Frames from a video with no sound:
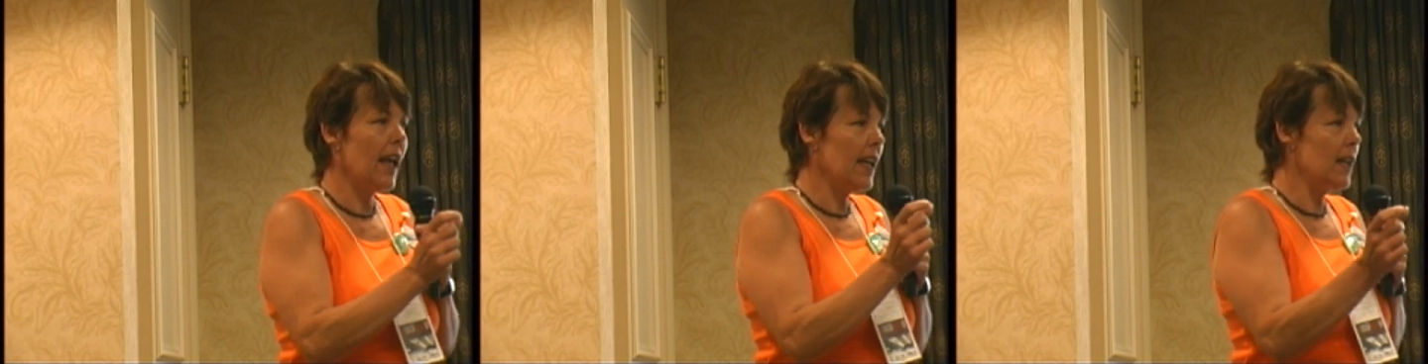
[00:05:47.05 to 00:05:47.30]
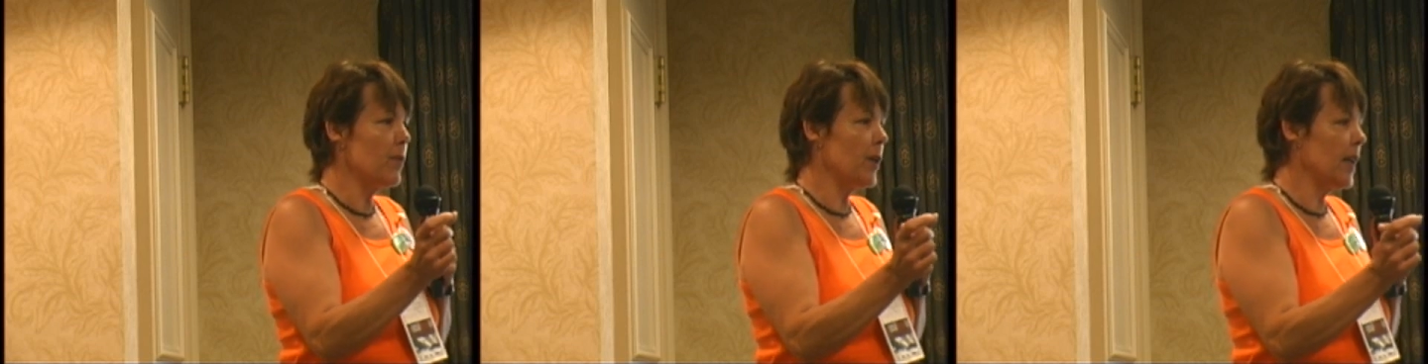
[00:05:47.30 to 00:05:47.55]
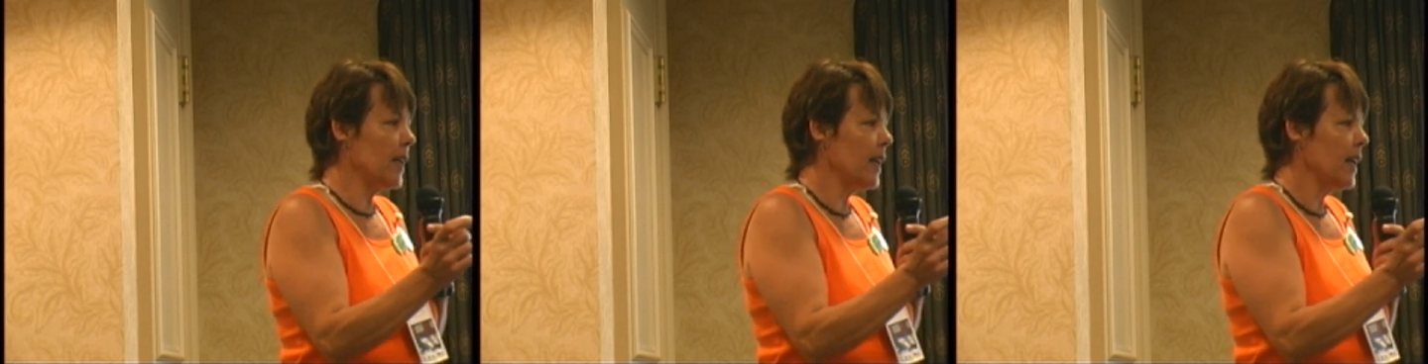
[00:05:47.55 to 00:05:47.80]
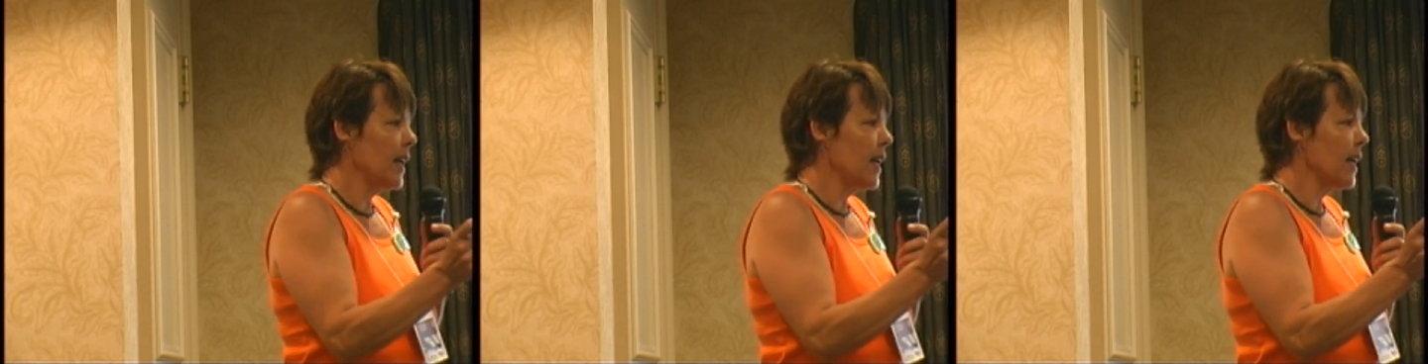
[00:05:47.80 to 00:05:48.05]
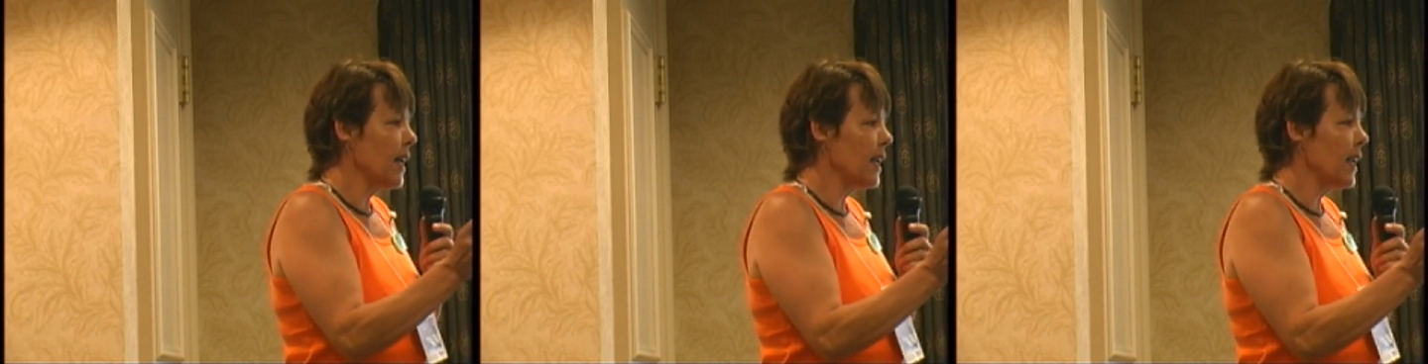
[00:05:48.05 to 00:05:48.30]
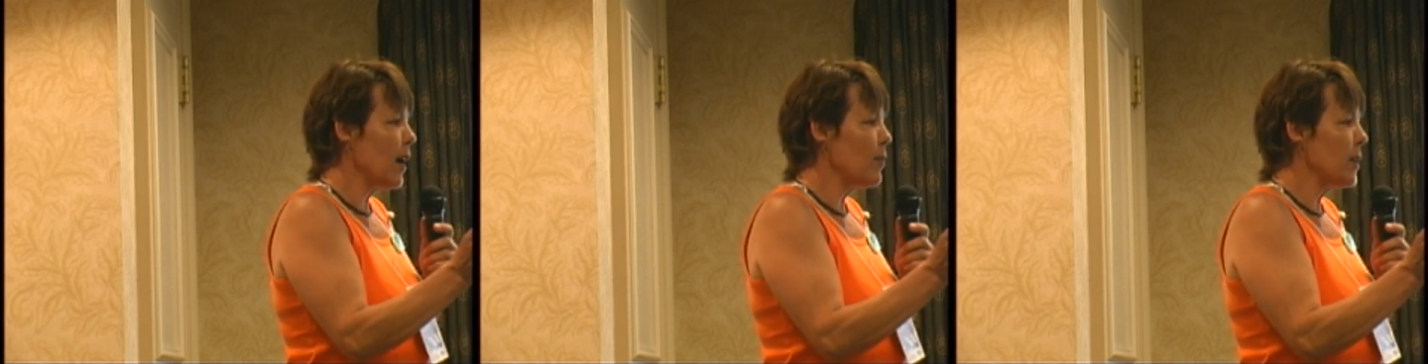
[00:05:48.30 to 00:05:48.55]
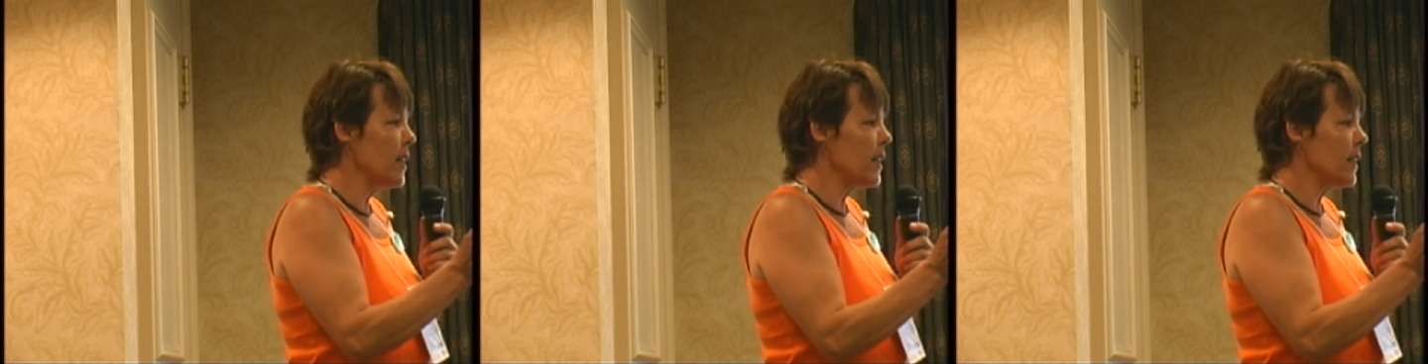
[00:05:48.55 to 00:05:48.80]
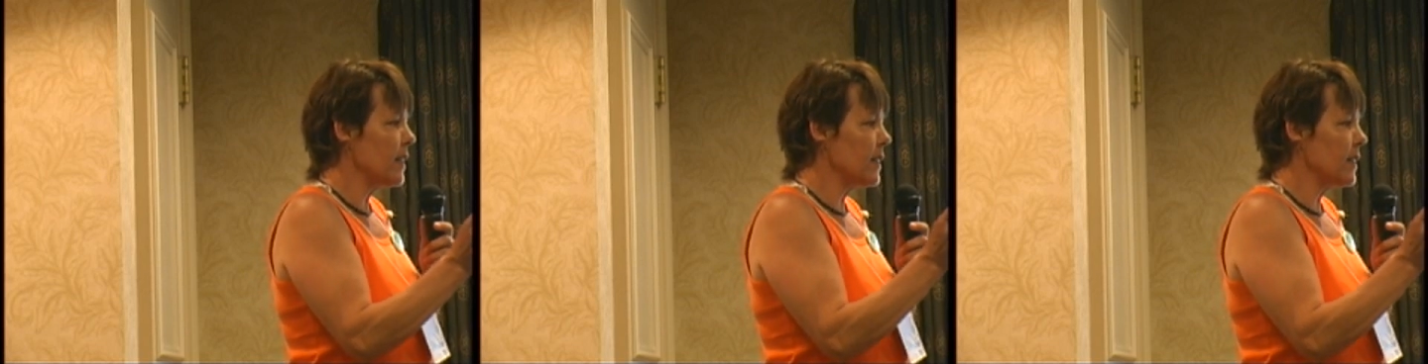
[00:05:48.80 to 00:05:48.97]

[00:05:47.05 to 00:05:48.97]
anyone can now be